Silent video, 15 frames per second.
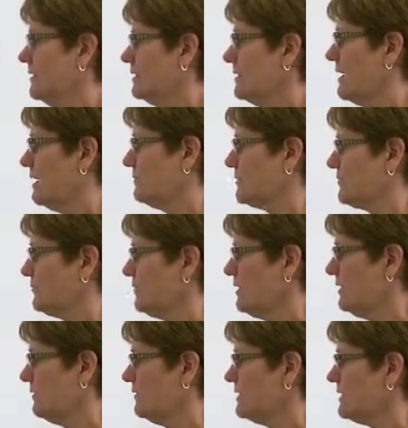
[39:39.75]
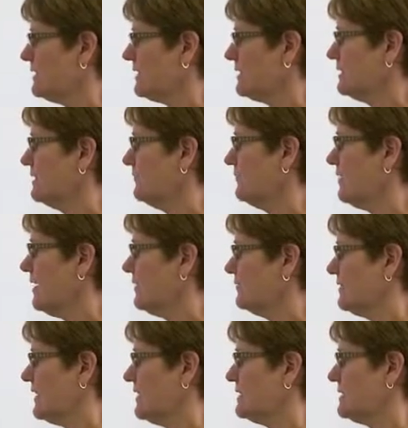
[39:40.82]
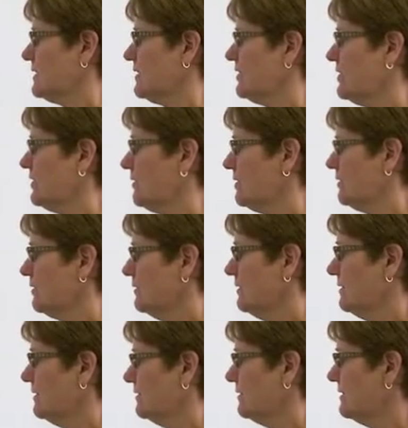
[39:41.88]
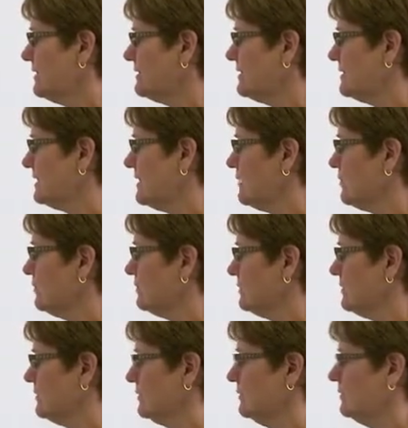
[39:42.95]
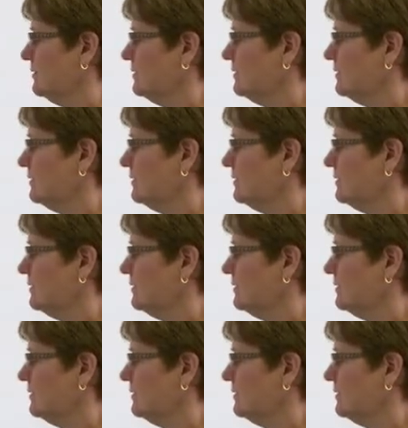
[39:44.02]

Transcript: times 365 days in a year, this is equal to